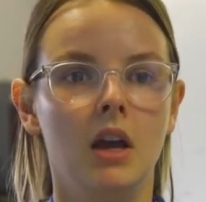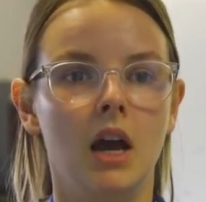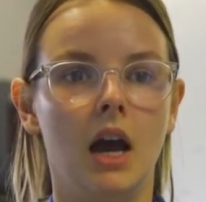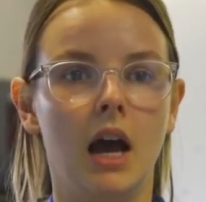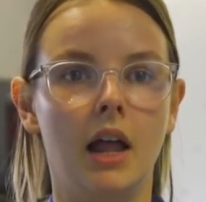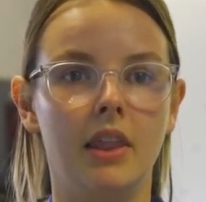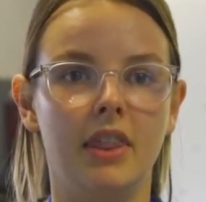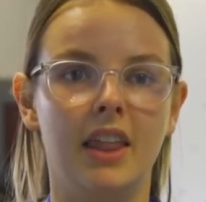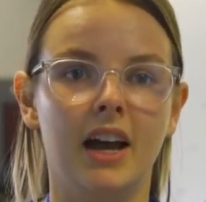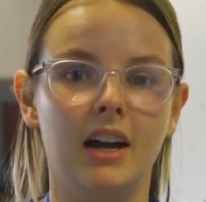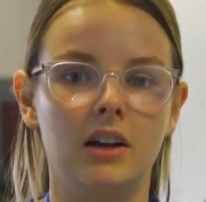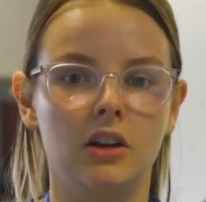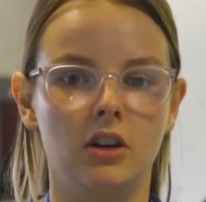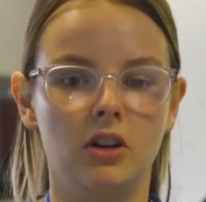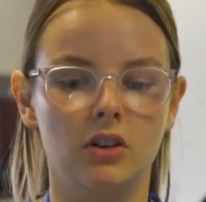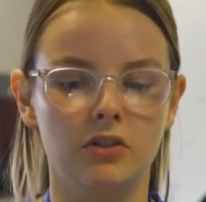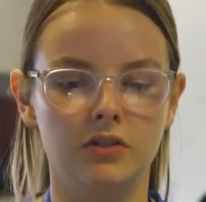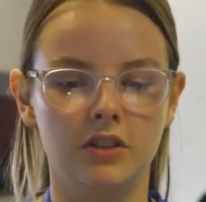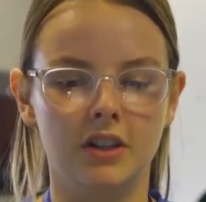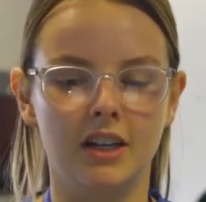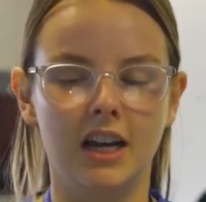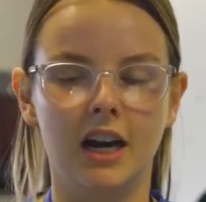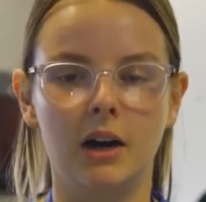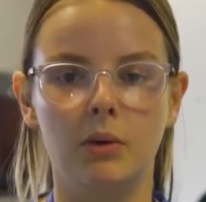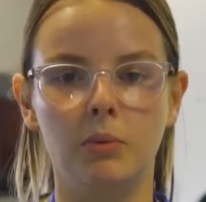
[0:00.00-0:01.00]
and that can
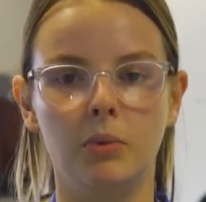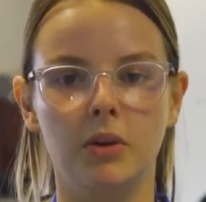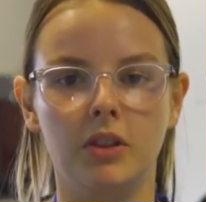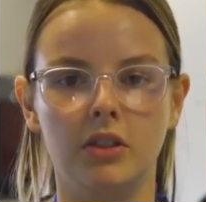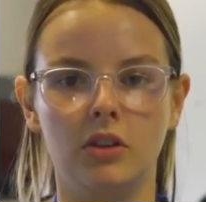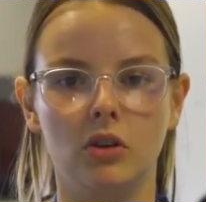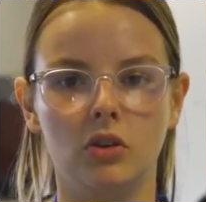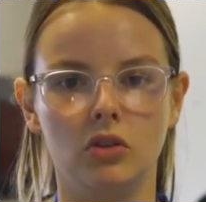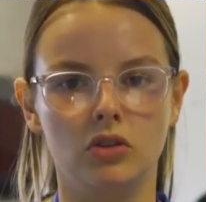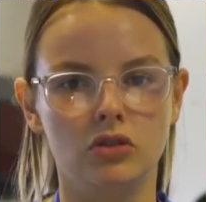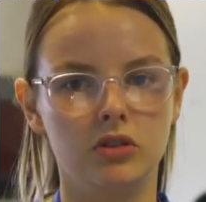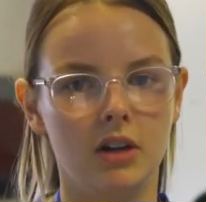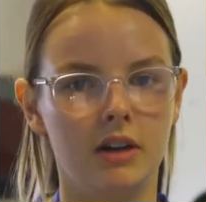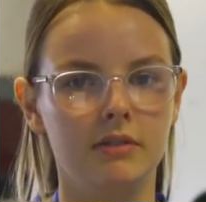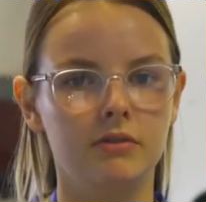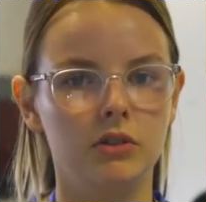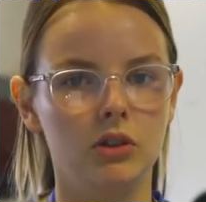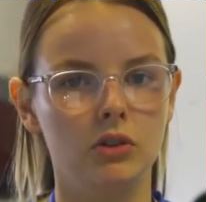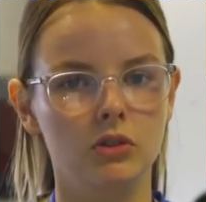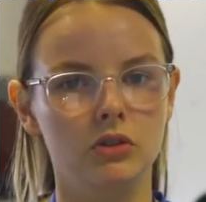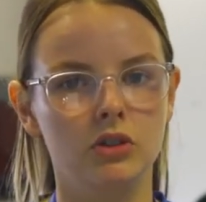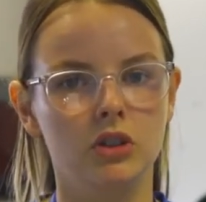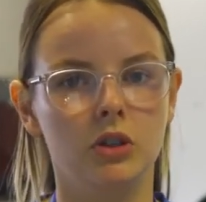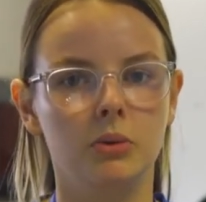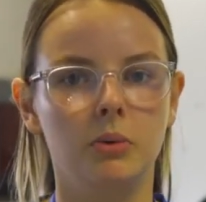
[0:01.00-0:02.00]
often help with your
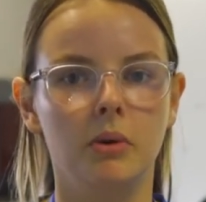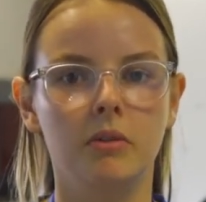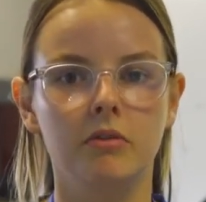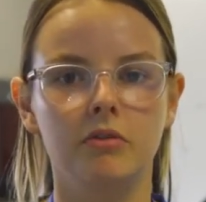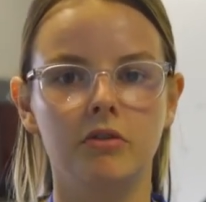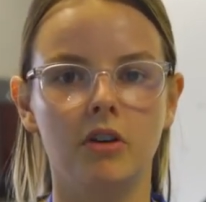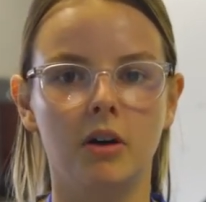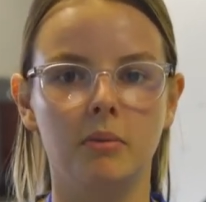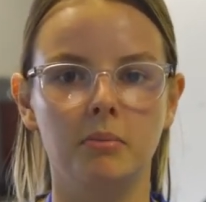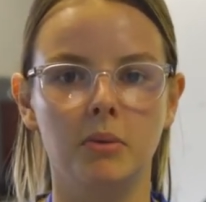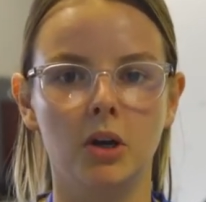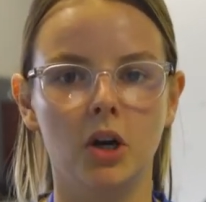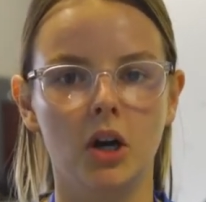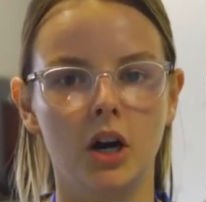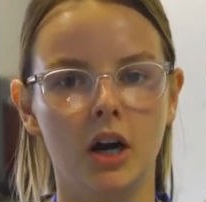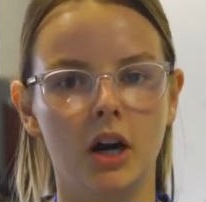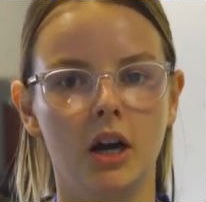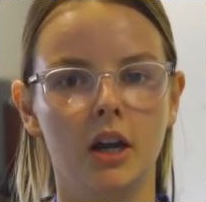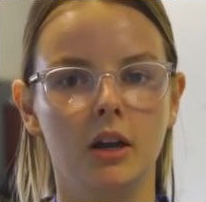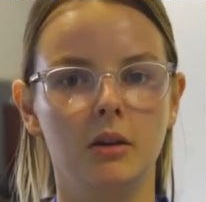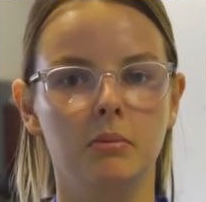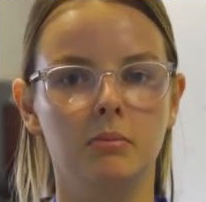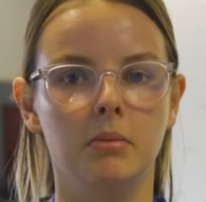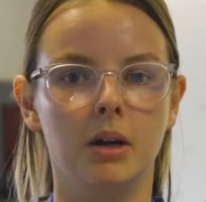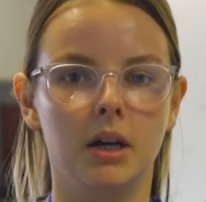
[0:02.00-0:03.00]
travel to and from your
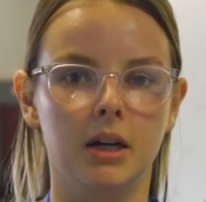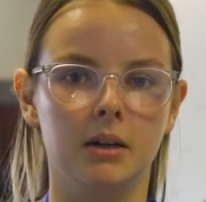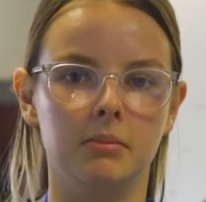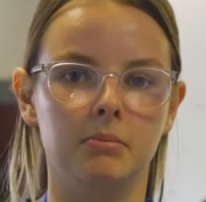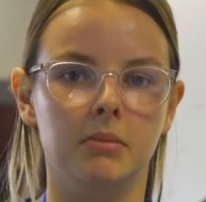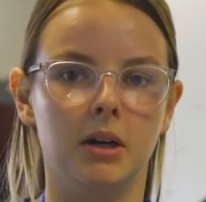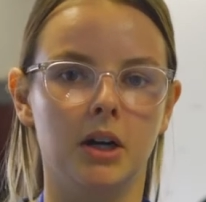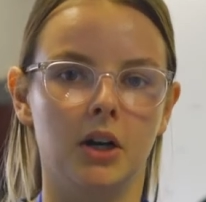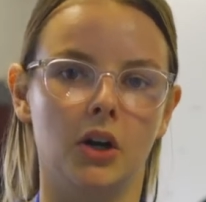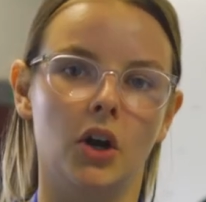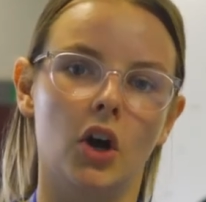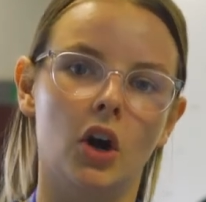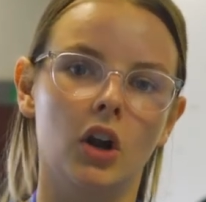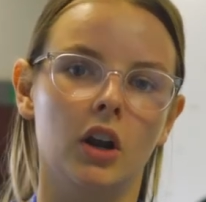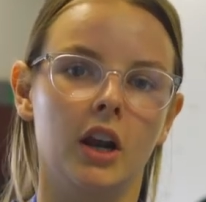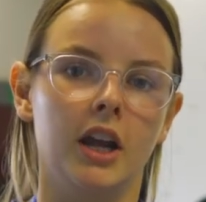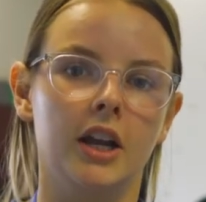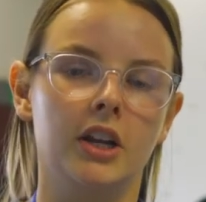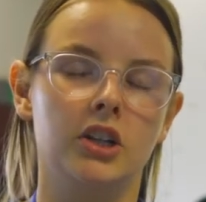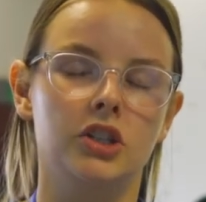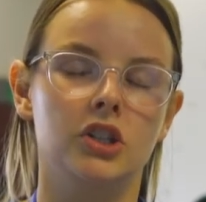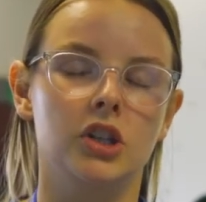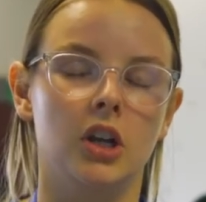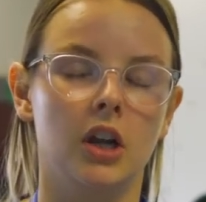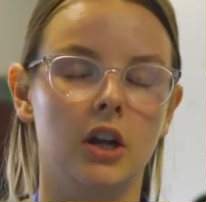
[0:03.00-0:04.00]
home and
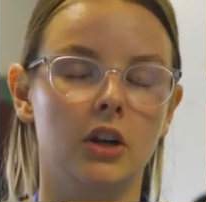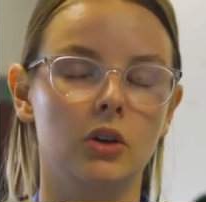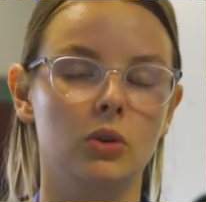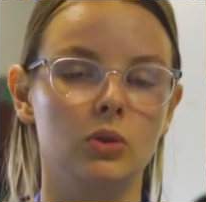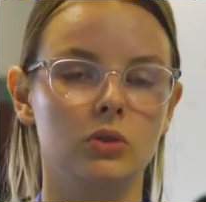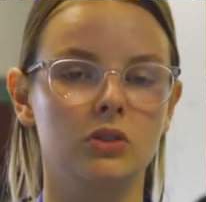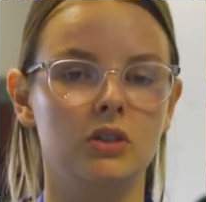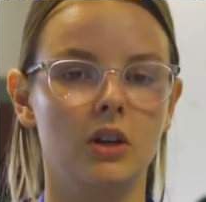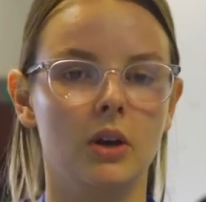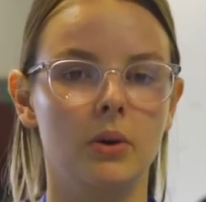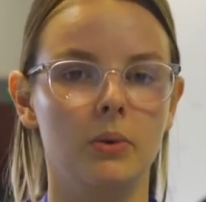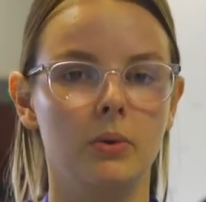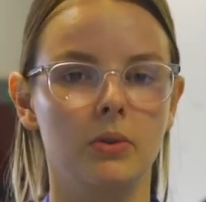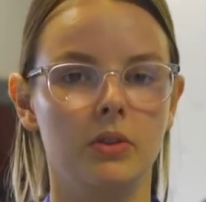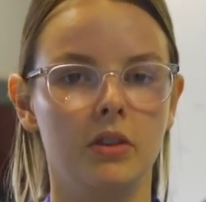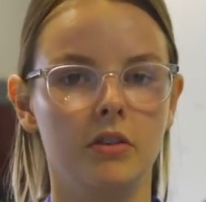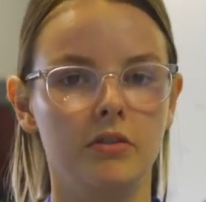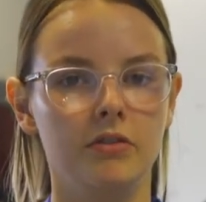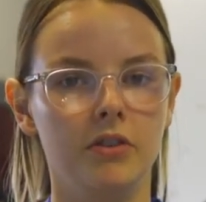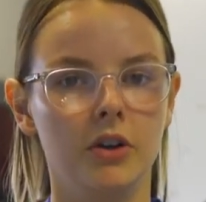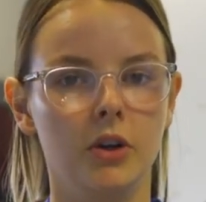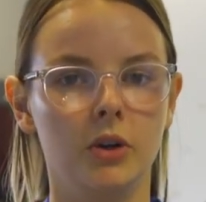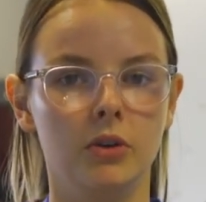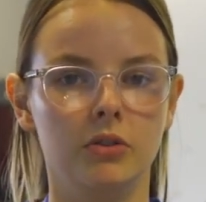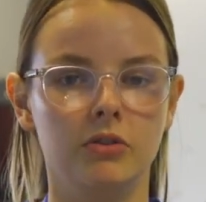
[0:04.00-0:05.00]
college, and also the
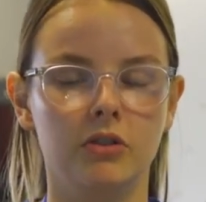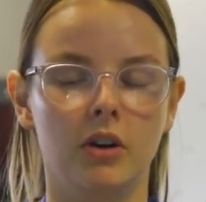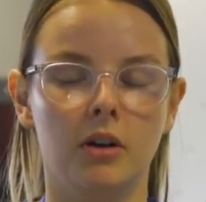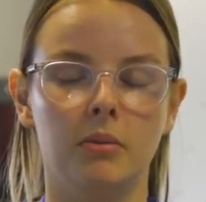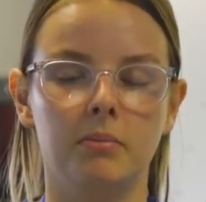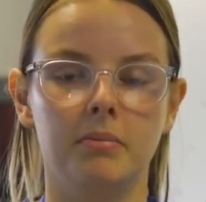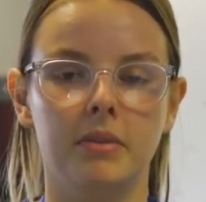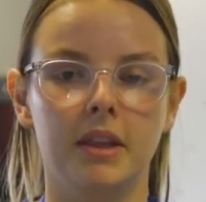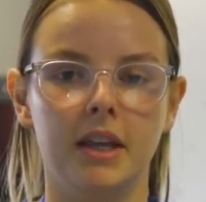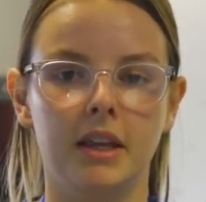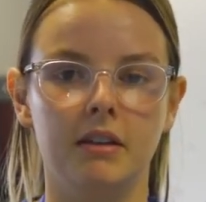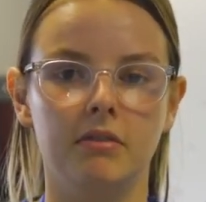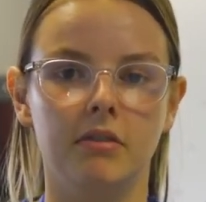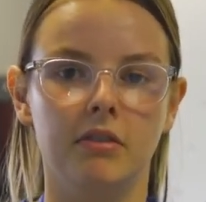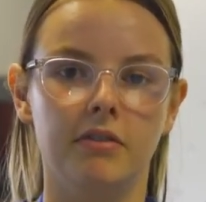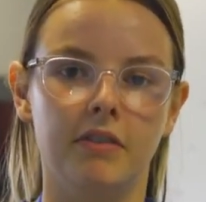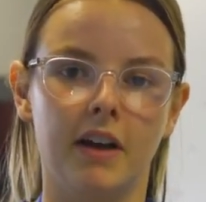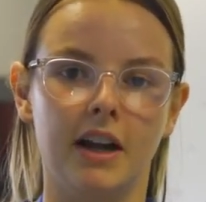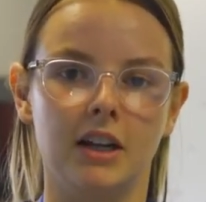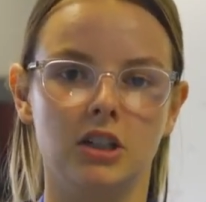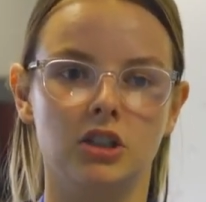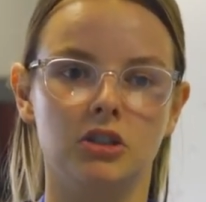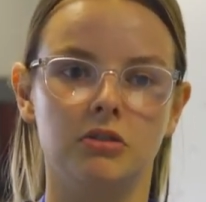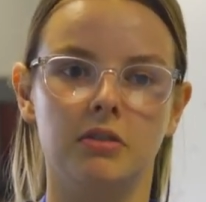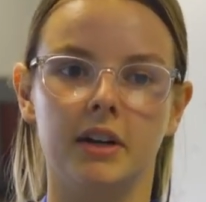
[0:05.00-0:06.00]
food from the
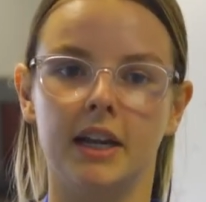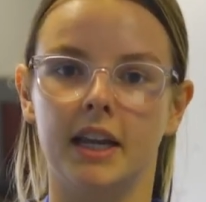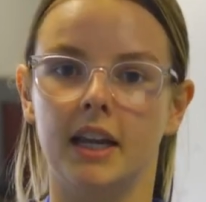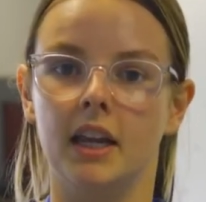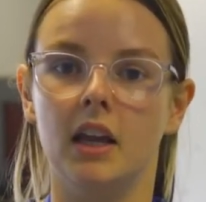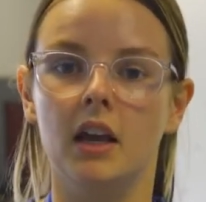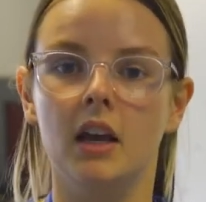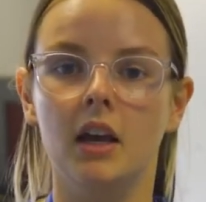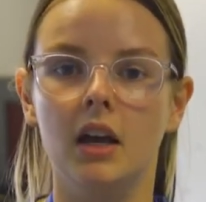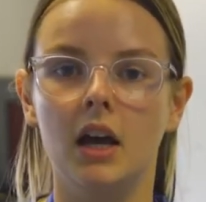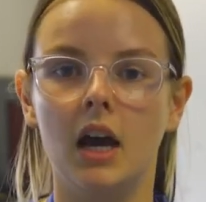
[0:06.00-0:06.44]
refectory.